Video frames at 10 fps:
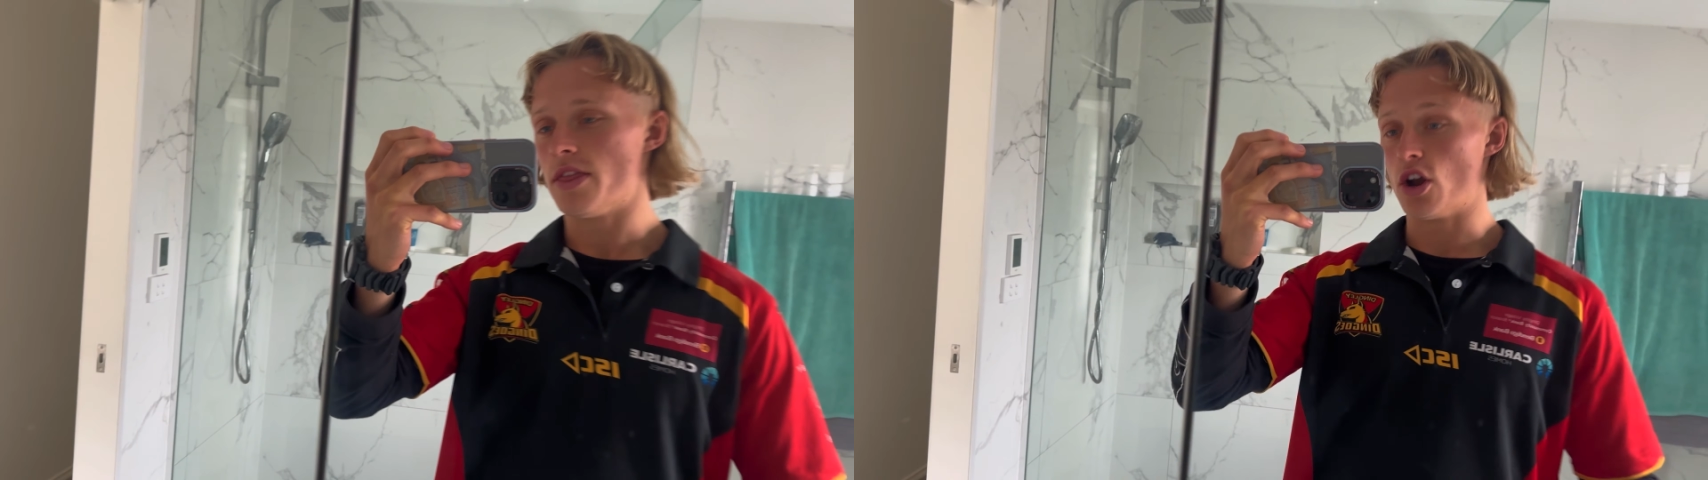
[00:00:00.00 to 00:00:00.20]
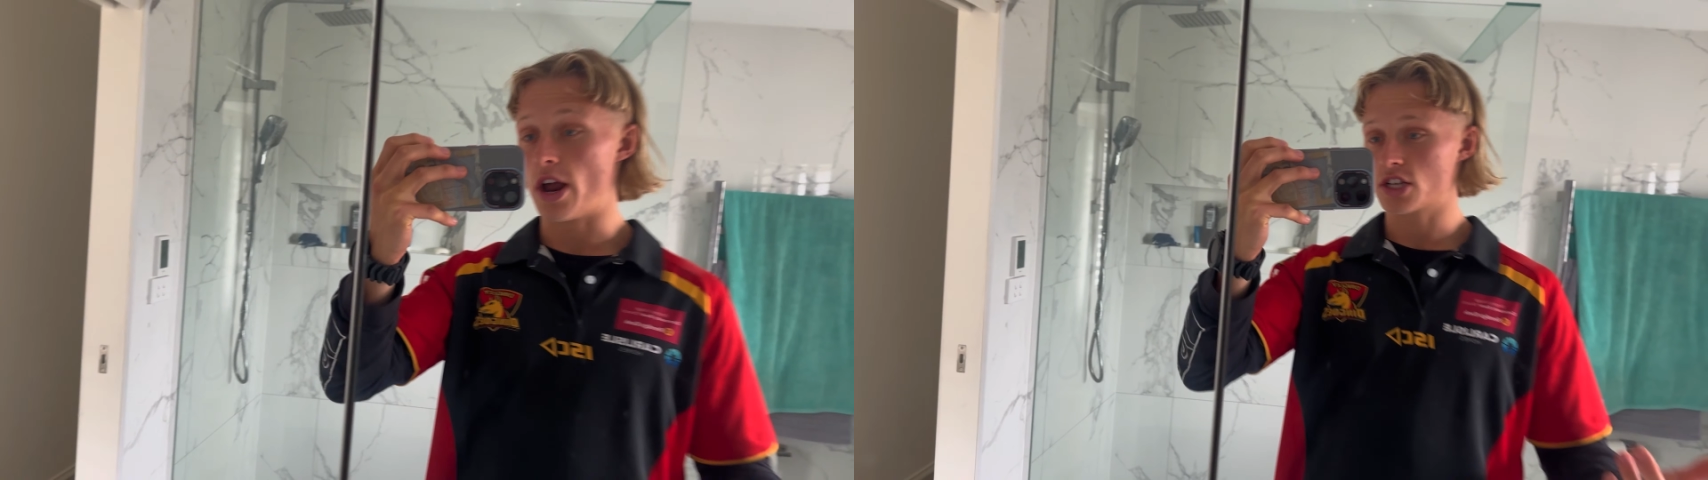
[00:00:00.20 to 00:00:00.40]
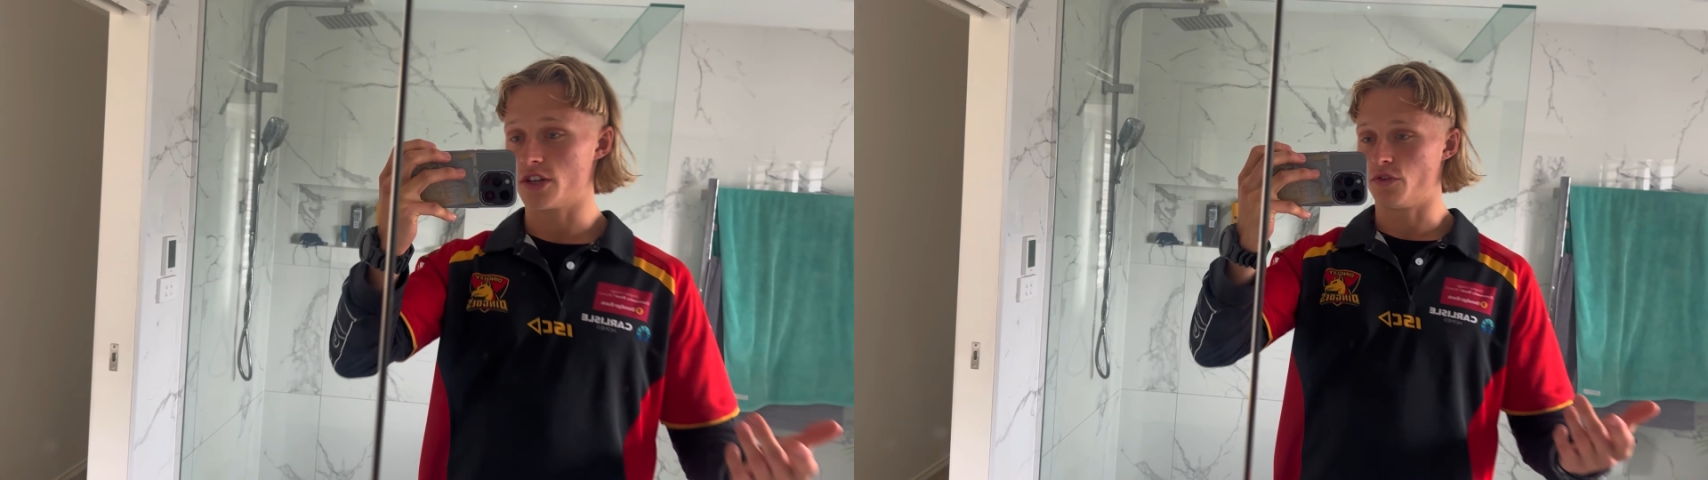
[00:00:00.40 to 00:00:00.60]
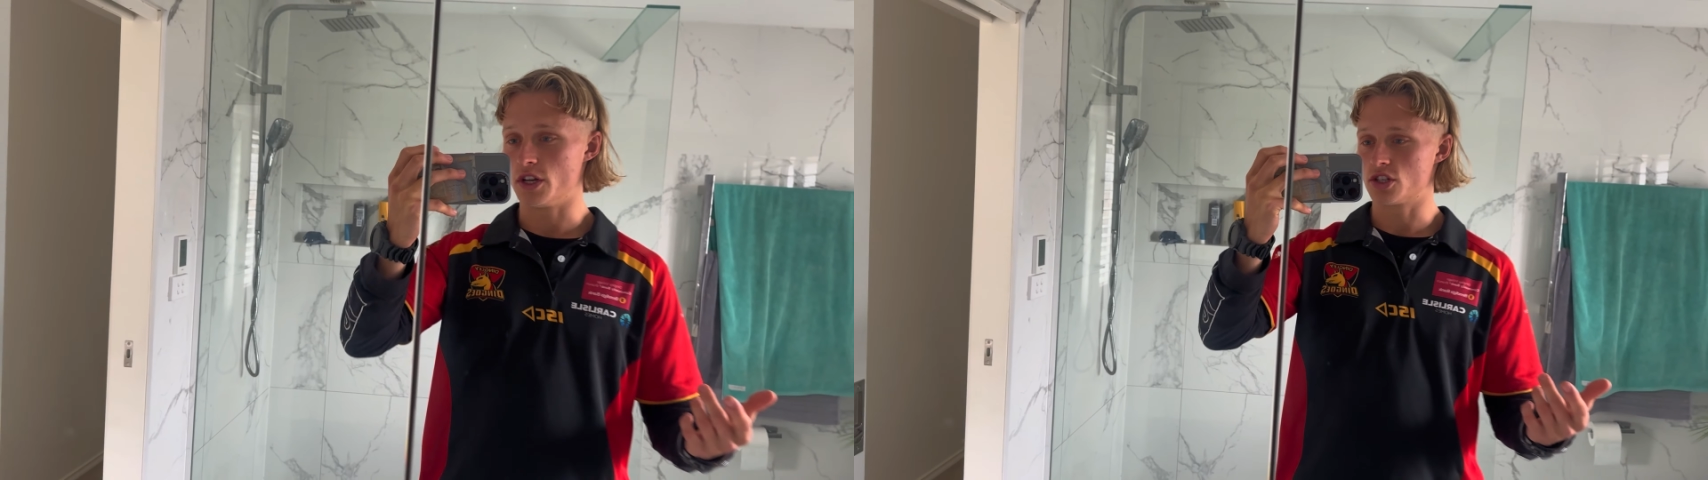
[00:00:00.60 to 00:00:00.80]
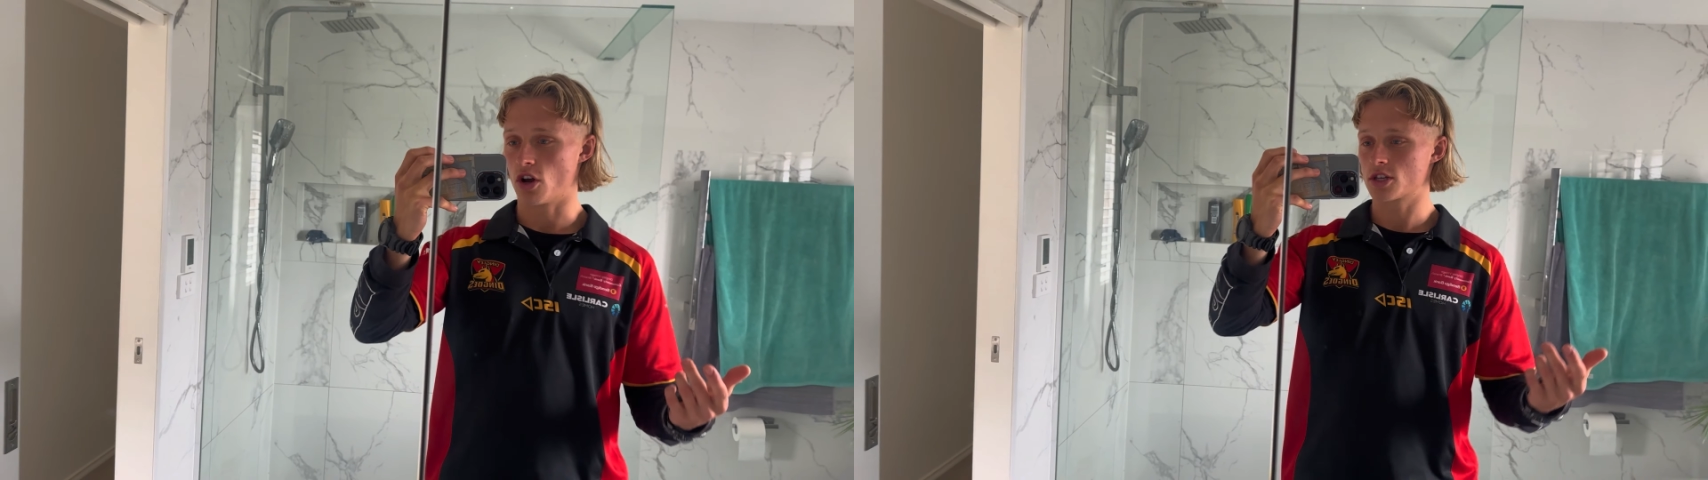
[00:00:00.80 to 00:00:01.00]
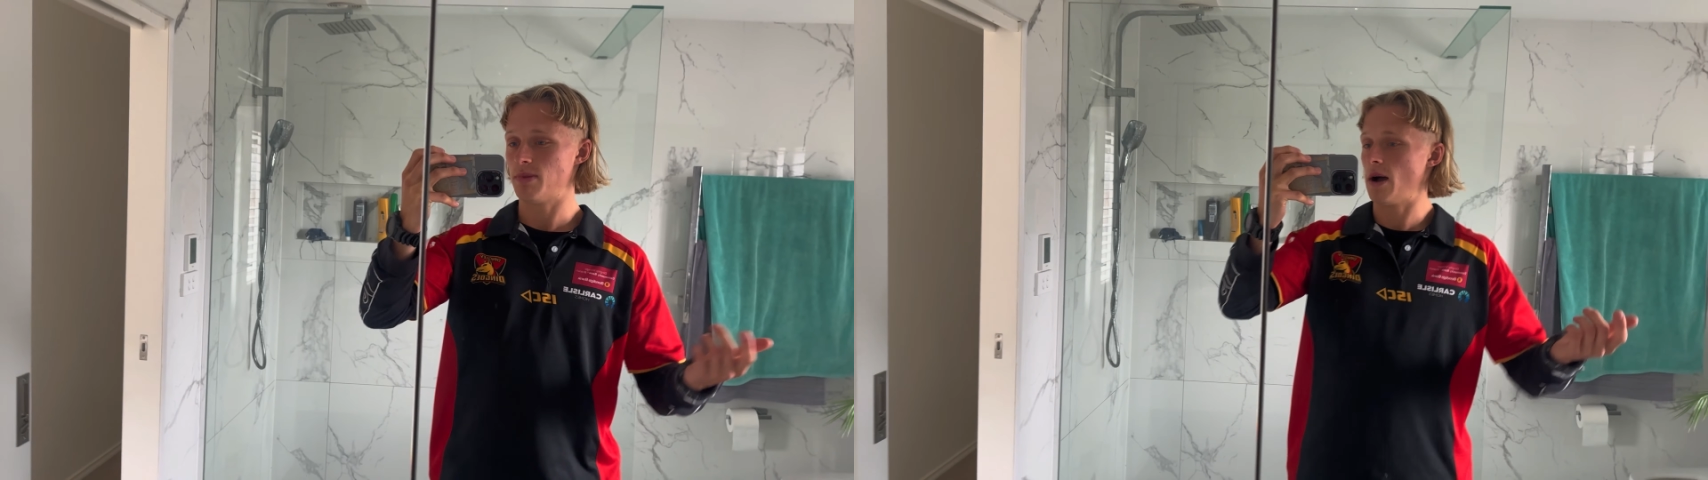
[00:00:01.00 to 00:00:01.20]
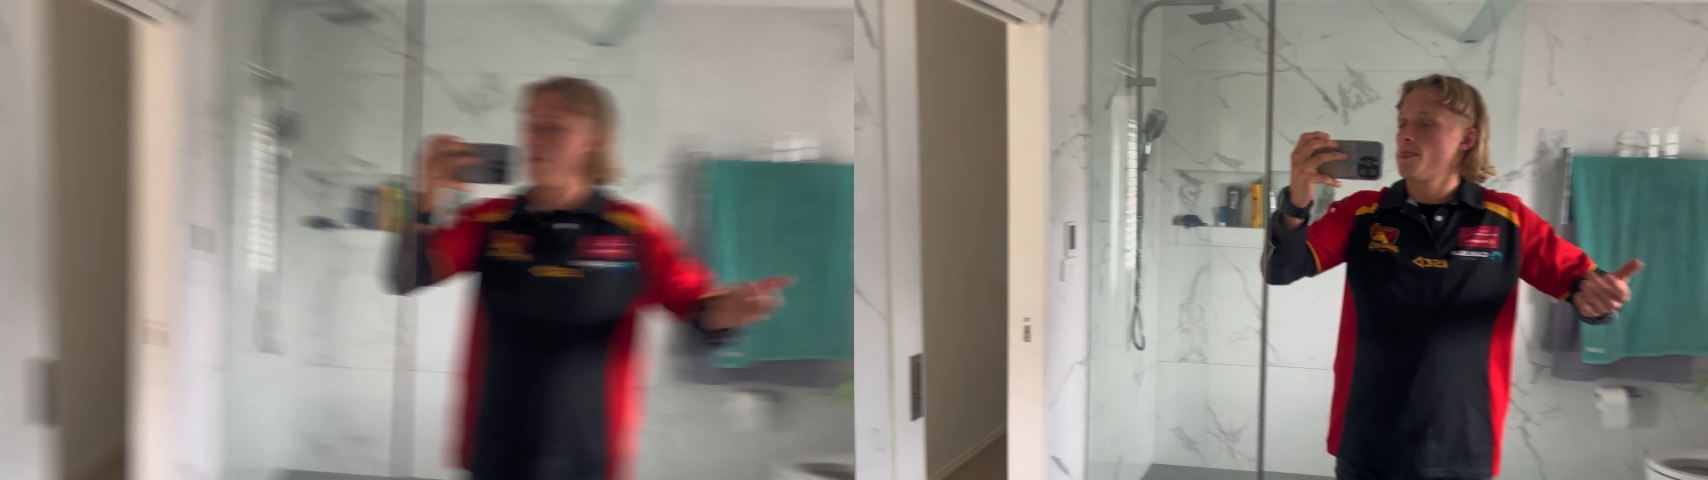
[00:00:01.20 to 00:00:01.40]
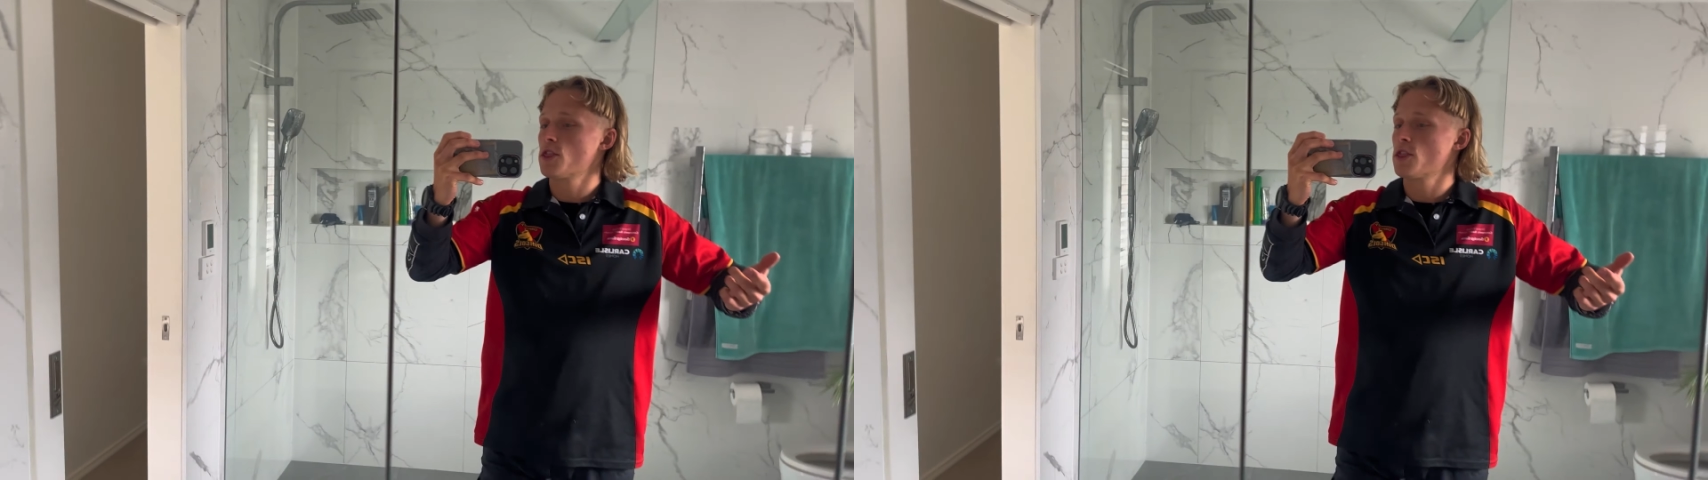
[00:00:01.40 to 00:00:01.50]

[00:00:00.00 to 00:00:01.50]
They're not actually footy socks, but